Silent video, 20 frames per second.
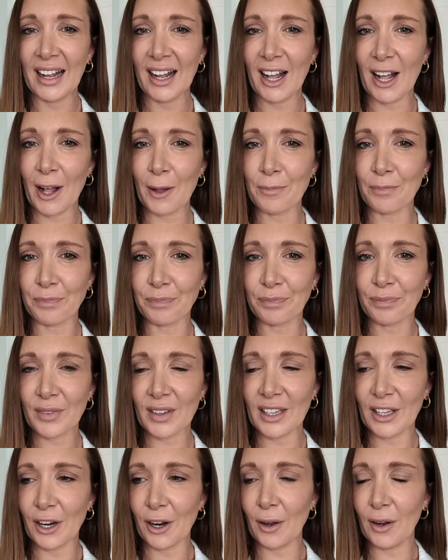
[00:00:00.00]

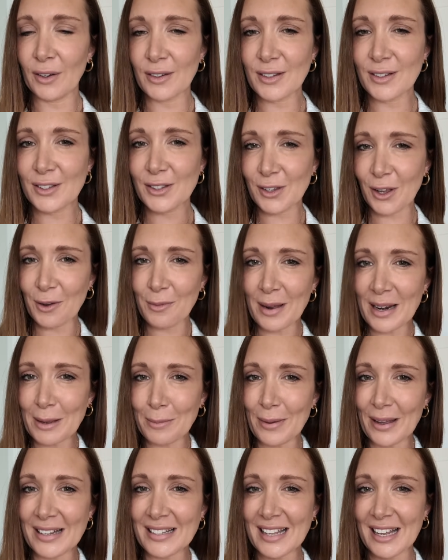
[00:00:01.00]
You know, so many
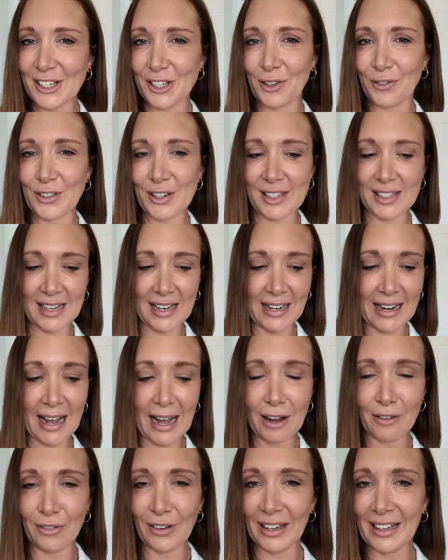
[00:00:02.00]
bits, as you've just seen,
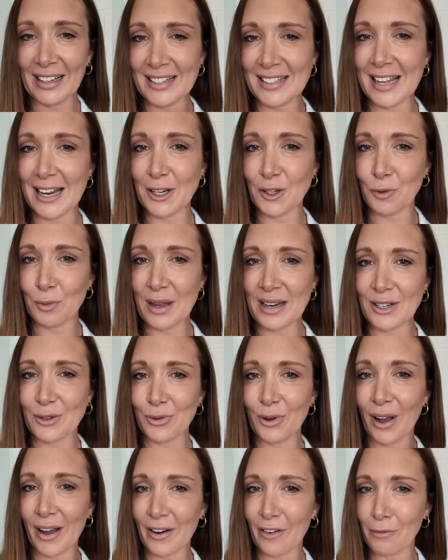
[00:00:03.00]
have like a sentimental
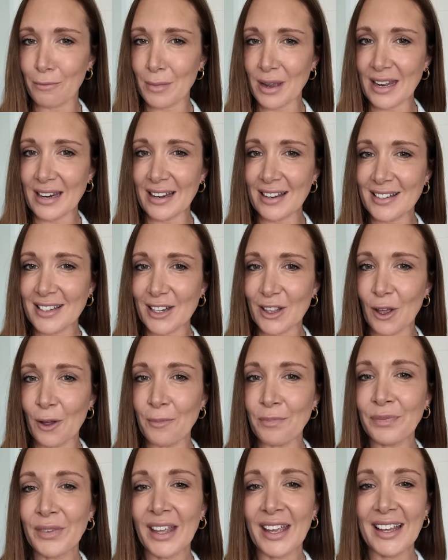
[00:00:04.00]
kind of meaning to
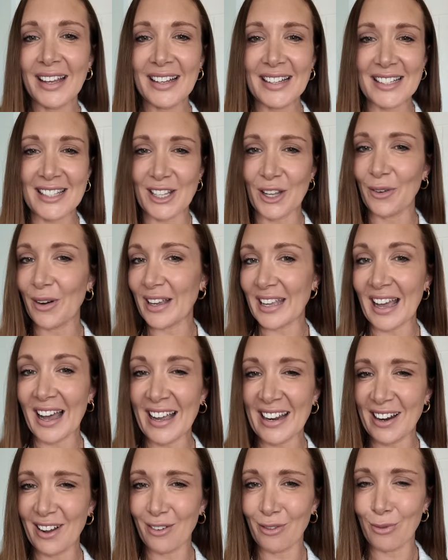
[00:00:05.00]
them. So yeah, I
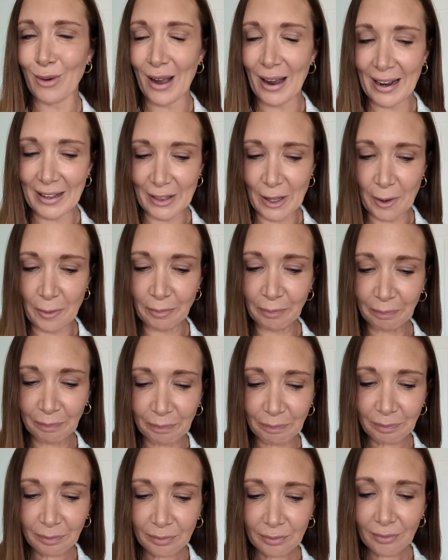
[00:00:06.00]
love wearing them.
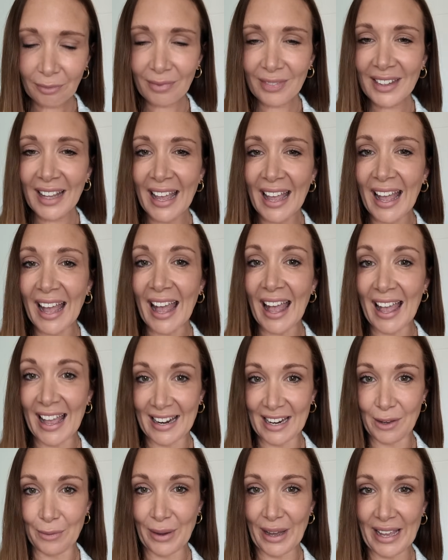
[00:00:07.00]

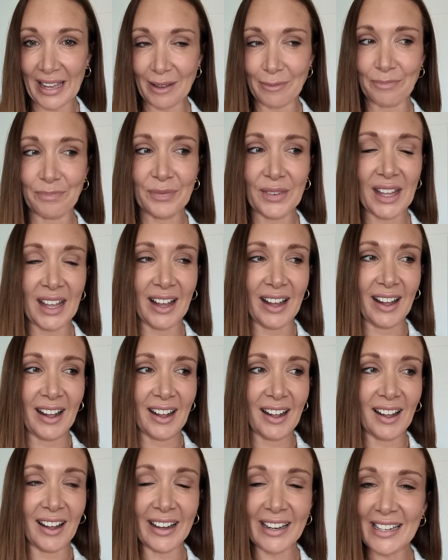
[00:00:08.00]
Anyway,
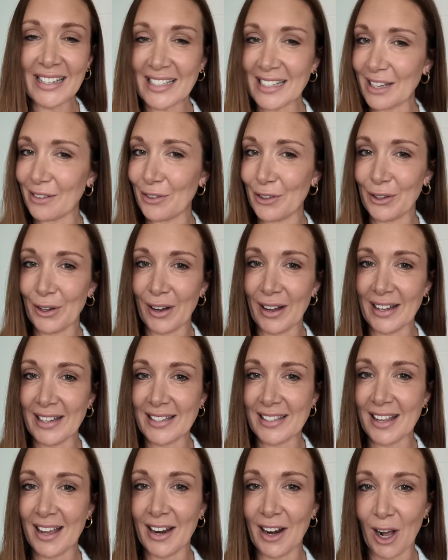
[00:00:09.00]
I need to give you
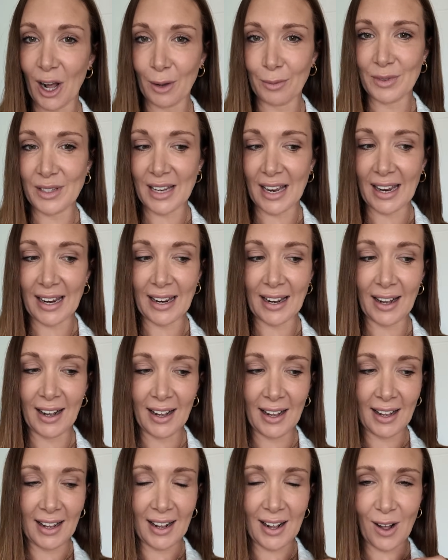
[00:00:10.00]
guys an update
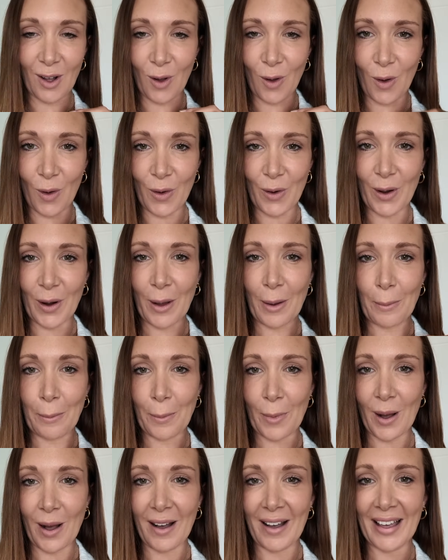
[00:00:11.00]
on
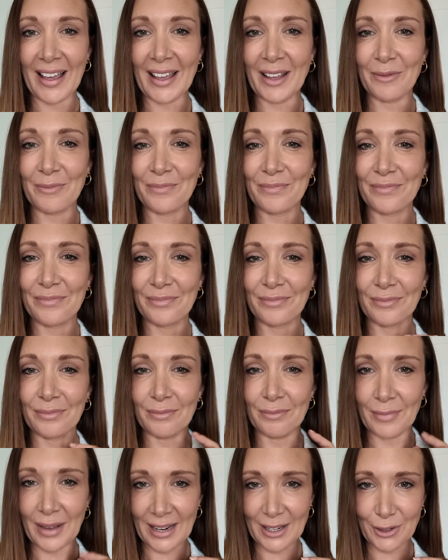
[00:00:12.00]
my
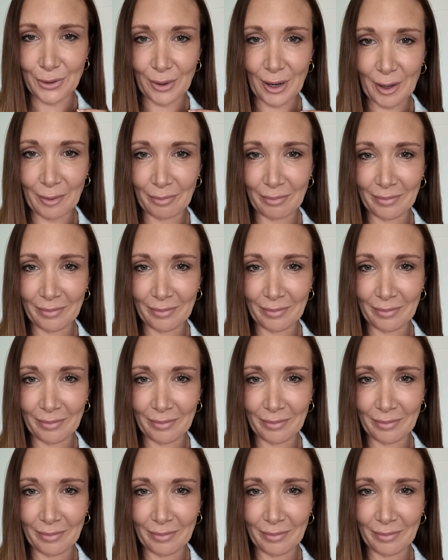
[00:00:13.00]
bedroom.